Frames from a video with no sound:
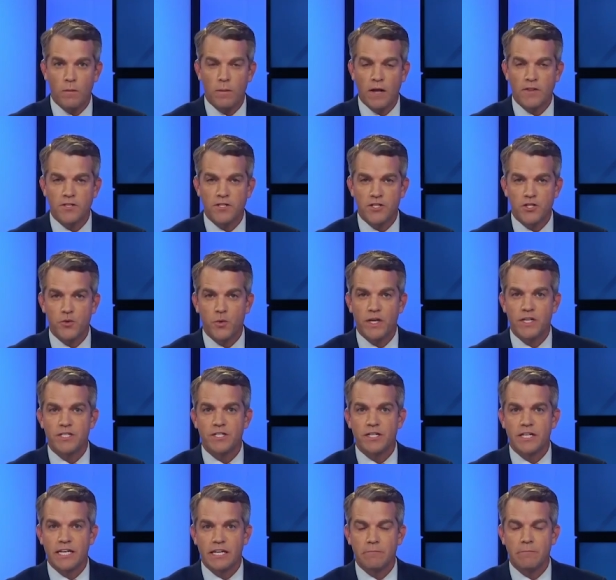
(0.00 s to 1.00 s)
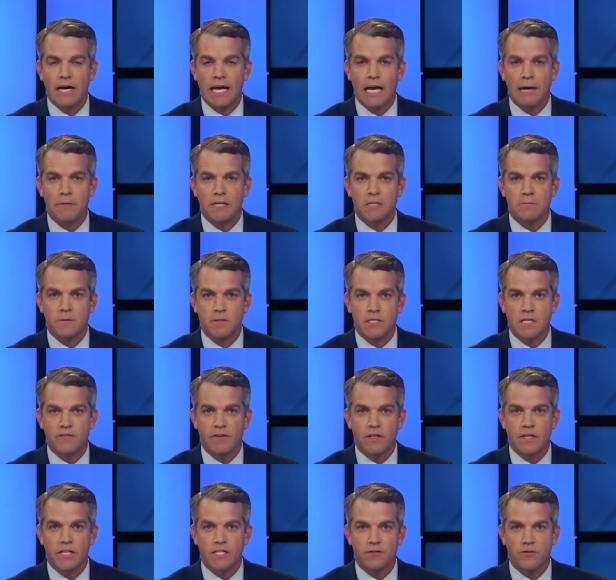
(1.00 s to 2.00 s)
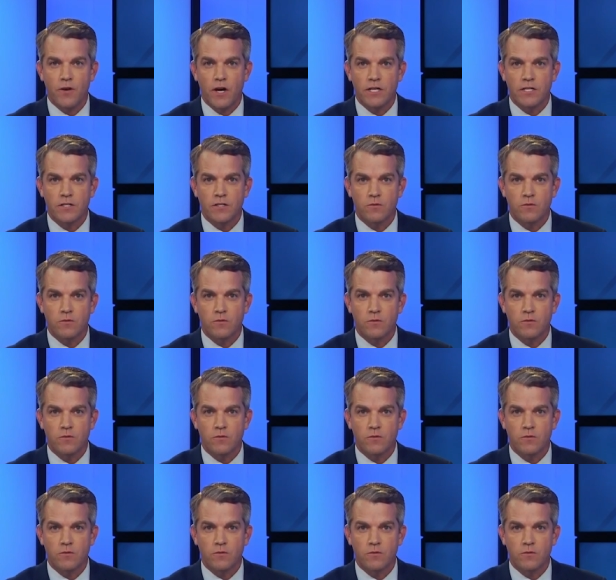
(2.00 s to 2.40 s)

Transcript: about the situation in Miami specifically is Francis